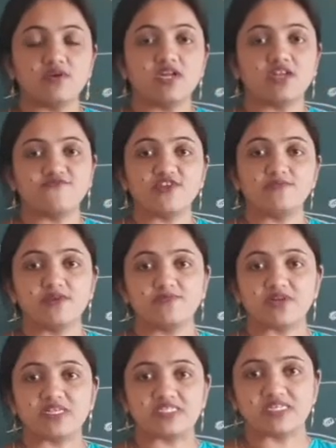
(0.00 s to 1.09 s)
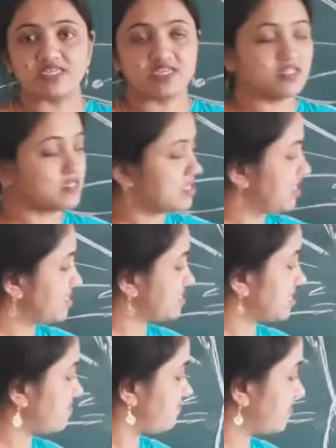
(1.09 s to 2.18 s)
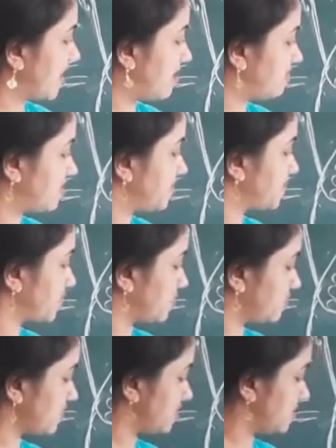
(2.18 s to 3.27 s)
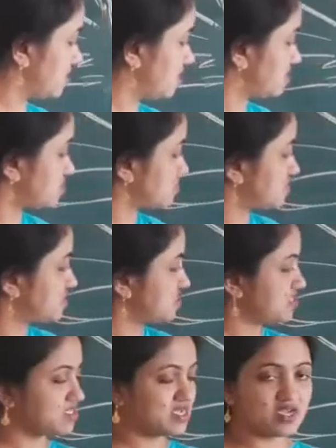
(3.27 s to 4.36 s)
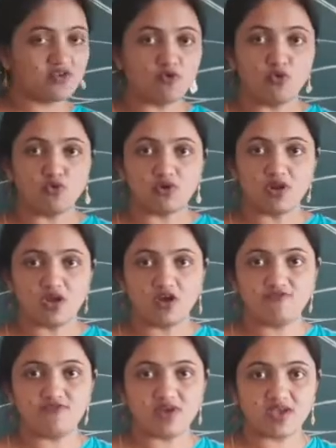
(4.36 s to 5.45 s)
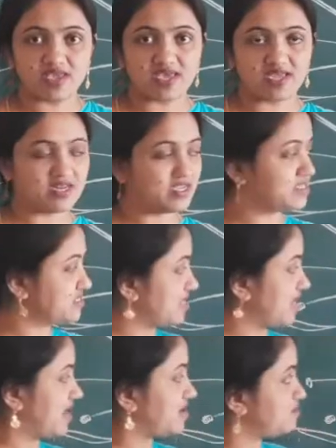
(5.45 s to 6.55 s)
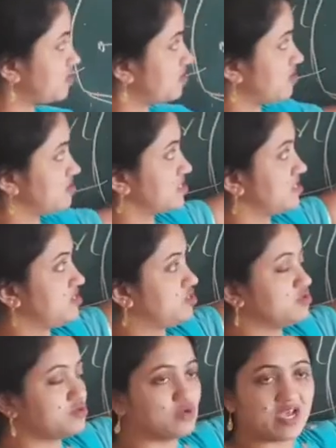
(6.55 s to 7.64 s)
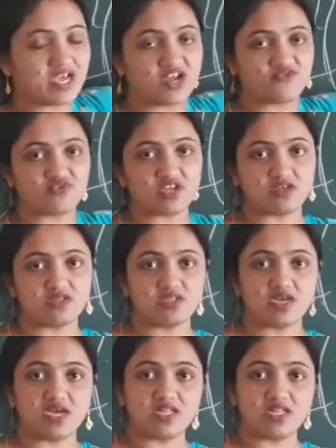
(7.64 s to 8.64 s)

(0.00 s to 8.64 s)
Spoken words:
It will be present in some flower. Okay, so this is the whorl of calyx, and because due to I have taken the